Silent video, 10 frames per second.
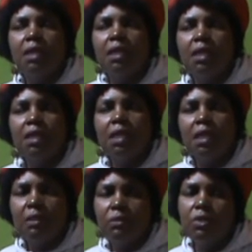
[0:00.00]
And
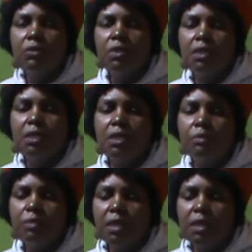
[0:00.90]
uh, we should
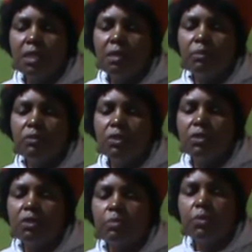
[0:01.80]
respect them. We should
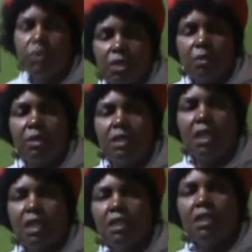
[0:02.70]
not push them
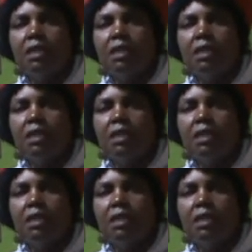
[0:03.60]
aside.